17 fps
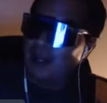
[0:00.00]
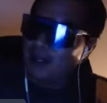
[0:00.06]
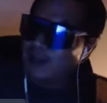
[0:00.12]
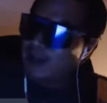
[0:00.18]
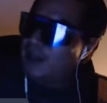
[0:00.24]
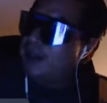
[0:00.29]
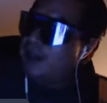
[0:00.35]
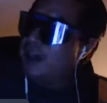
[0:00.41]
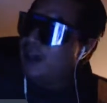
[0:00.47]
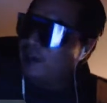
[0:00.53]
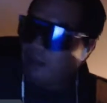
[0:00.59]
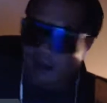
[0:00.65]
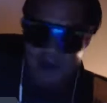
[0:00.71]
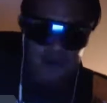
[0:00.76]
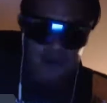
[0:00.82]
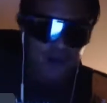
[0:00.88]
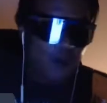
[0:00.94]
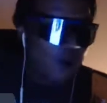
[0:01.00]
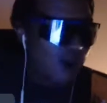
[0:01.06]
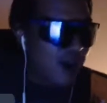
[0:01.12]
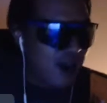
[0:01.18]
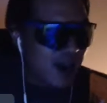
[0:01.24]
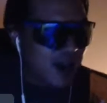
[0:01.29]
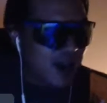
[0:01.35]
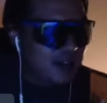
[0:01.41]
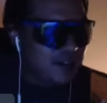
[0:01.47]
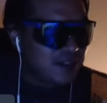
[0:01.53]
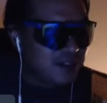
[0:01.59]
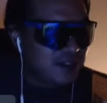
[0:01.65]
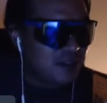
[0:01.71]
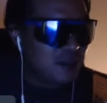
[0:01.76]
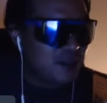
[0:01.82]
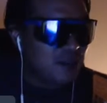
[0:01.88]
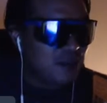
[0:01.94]
Now you got to bring more guys
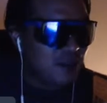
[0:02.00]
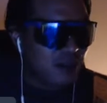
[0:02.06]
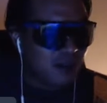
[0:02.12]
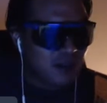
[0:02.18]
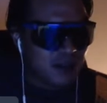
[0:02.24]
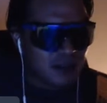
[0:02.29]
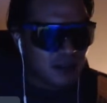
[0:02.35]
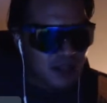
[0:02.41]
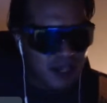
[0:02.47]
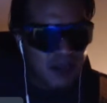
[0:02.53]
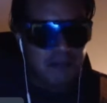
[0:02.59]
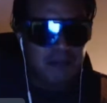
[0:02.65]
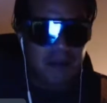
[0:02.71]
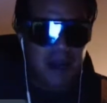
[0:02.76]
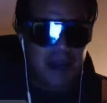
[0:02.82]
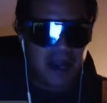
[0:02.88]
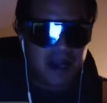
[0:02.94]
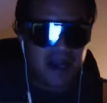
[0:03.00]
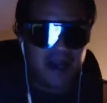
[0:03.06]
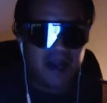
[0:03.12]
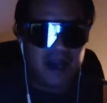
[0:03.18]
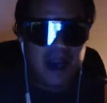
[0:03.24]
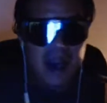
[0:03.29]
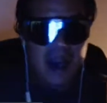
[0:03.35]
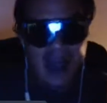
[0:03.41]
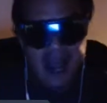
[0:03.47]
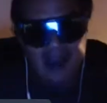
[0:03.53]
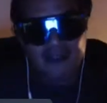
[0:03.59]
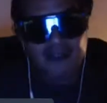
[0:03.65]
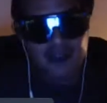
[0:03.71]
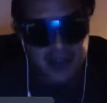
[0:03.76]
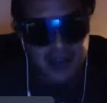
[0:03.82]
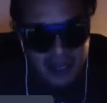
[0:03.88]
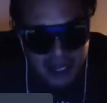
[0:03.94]
to Impact. I
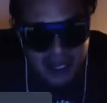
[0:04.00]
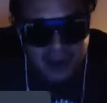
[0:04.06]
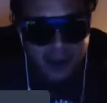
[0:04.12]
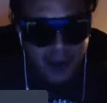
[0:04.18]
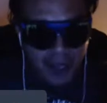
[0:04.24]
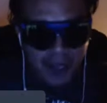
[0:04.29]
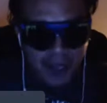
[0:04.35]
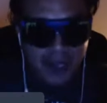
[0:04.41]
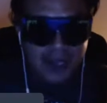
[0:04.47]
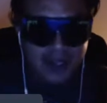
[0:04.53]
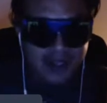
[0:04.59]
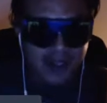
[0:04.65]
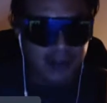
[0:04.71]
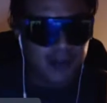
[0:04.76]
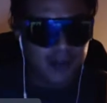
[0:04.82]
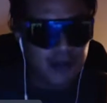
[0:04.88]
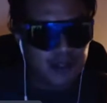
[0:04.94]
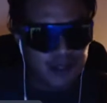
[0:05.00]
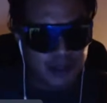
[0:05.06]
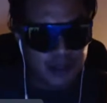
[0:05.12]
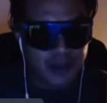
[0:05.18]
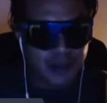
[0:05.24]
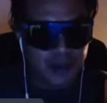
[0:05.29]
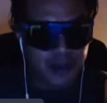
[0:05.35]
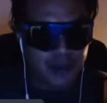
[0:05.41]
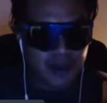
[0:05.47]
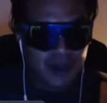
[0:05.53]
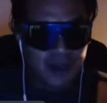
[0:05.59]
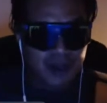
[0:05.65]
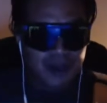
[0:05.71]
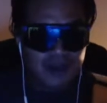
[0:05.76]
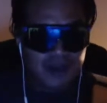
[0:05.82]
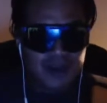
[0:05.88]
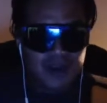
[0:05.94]
really like what AEW is doing.
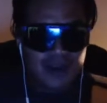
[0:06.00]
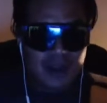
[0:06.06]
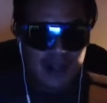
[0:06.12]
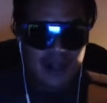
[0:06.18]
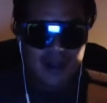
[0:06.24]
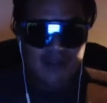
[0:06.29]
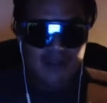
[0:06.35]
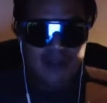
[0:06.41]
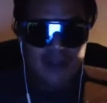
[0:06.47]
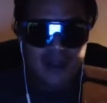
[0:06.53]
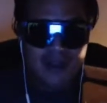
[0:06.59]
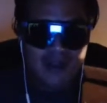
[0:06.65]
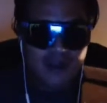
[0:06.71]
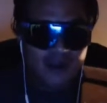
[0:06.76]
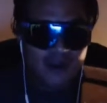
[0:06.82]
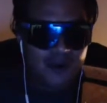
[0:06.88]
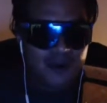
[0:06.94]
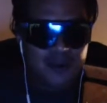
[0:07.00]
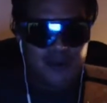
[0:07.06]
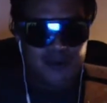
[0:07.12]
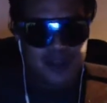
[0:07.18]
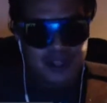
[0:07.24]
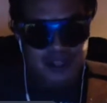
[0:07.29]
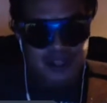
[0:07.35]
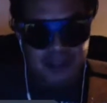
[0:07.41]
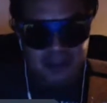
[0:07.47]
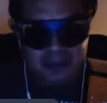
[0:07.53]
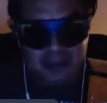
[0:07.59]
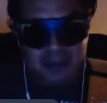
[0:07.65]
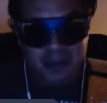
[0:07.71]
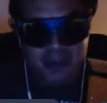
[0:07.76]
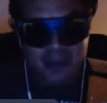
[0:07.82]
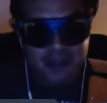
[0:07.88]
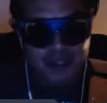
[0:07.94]
They're elevating all these wrestling
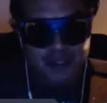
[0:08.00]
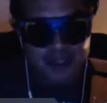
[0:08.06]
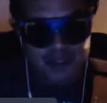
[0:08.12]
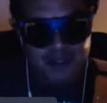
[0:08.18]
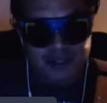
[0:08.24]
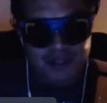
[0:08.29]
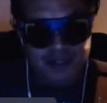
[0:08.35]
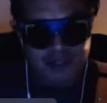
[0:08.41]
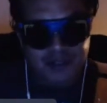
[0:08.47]
promotions.